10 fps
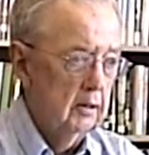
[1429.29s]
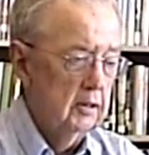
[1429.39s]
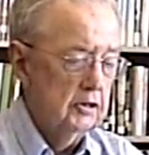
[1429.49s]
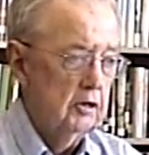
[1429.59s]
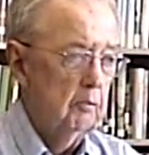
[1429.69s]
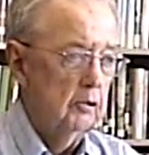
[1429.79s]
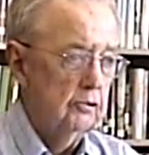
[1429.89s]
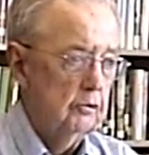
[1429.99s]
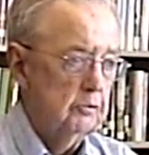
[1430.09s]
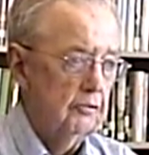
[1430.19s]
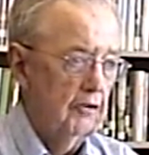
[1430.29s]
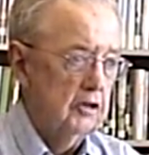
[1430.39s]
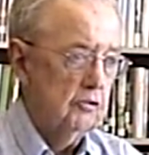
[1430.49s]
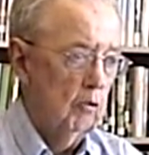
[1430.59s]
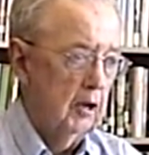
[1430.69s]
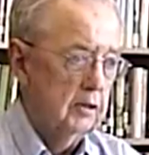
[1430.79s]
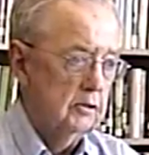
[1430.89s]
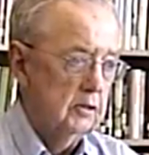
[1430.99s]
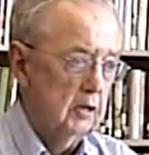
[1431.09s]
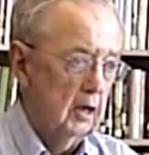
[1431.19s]
the seaborne troops of our
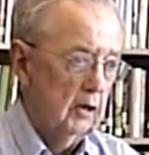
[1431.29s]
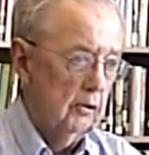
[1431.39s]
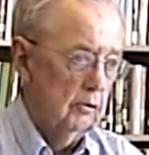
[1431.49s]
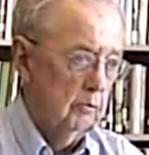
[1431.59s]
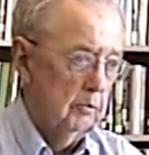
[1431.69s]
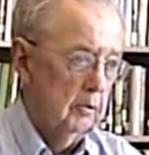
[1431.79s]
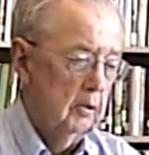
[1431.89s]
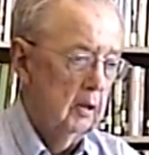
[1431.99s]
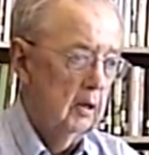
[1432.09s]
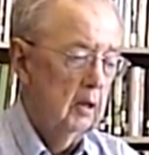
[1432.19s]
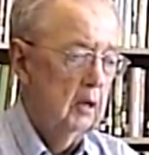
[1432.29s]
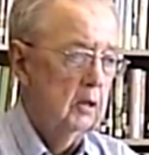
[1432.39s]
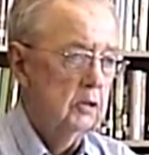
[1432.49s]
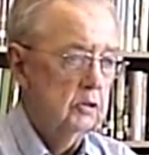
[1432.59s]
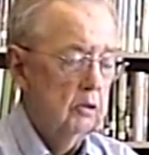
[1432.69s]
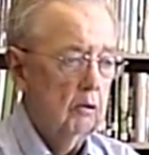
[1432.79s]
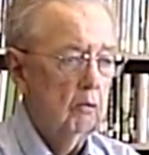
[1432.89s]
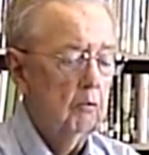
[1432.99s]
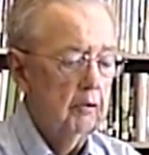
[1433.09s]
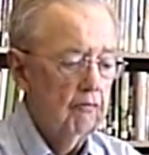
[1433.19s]
squadrons in our group. So
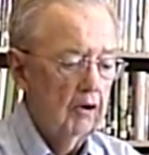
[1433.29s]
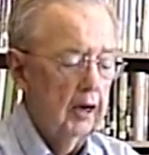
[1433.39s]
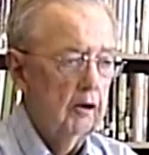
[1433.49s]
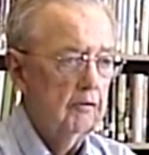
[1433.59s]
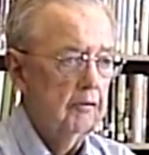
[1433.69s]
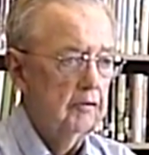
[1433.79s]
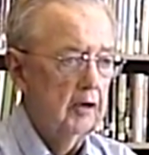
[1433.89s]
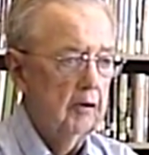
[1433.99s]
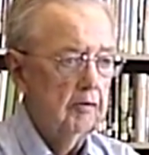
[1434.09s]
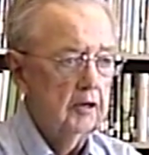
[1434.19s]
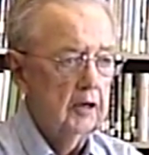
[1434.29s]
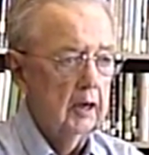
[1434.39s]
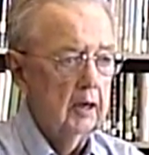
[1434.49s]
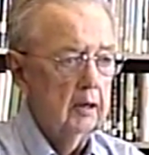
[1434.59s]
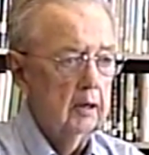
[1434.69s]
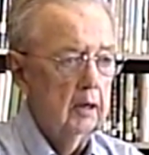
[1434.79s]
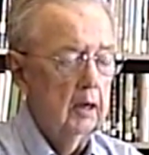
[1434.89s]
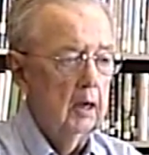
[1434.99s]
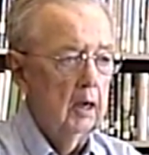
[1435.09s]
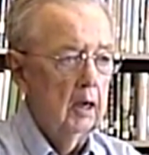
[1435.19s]
we'd fly over every day,
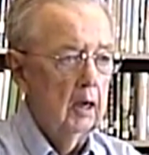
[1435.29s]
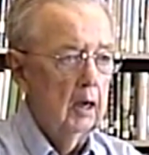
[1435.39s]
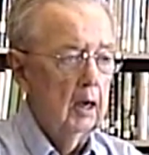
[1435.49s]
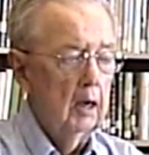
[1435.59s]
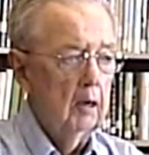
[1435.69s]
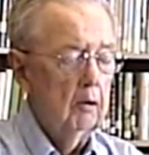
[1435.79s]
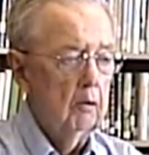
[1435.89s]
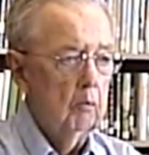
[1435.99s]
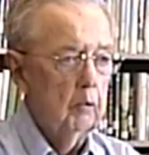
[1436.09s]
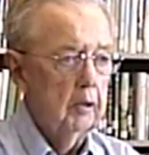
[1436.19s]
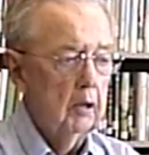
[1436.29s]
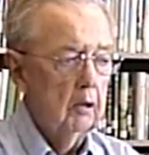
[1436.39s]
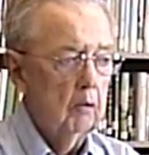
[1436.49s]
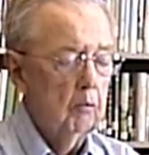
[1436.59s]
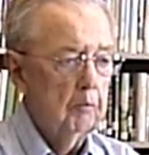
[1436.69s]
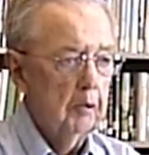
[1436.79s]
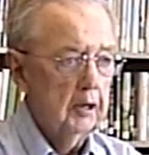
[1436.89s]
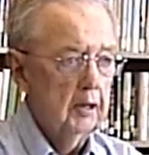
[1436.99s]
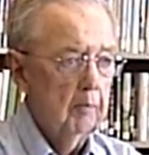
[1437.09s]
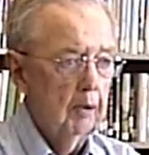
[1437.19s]
and we would pick
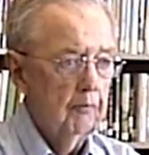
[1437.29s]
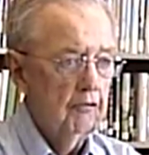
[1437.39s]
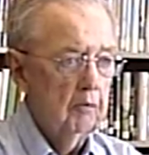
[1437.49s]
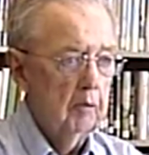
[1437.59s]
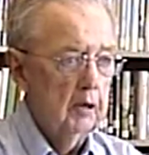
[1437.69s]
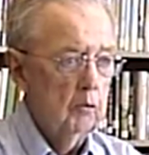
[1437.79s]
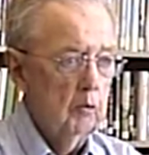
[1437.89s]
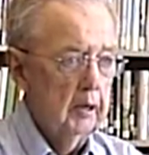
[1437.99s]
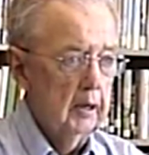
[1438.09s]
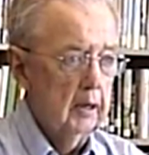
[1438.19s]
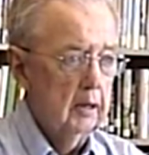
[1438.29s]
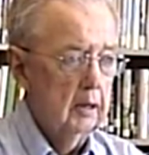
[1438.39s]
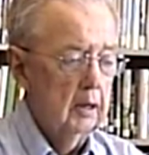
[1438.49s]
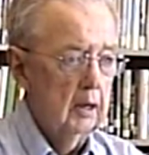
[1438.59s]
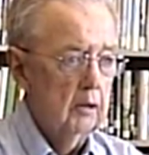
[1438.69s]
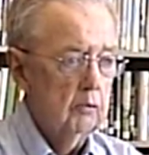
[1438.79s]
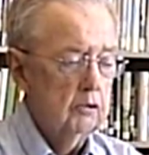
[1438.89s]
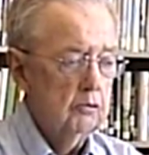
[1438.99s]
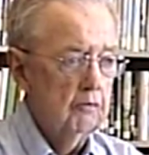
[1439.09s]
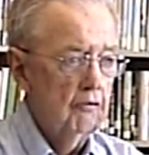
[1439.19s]
them up for about a week. In other words,
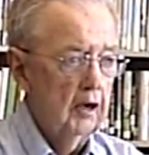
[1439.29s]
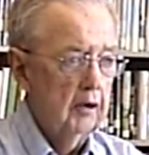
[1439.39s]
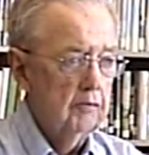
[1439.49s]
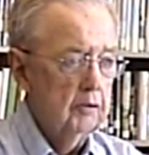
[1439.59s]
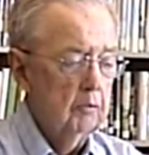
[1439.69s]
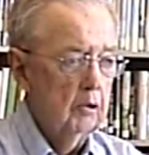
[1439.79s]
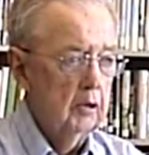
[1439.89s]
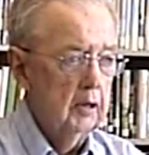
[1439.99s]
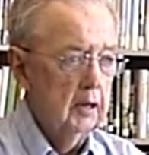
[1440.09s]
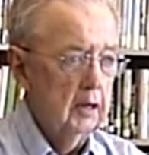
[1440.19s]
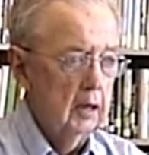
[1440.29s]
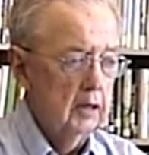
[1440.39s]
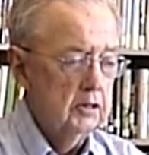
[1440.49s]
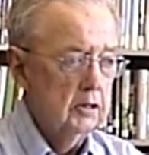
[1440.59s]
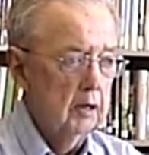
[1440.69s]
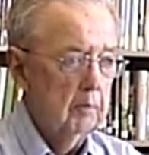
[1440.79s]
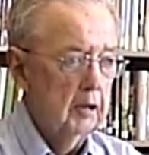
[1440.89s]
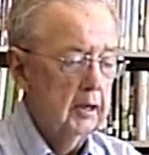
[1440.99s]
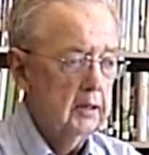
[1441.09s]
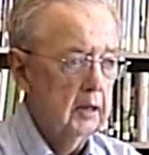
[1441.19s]
we'd fly over in the morning, eat lunch there. By
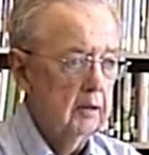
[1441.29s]
that time,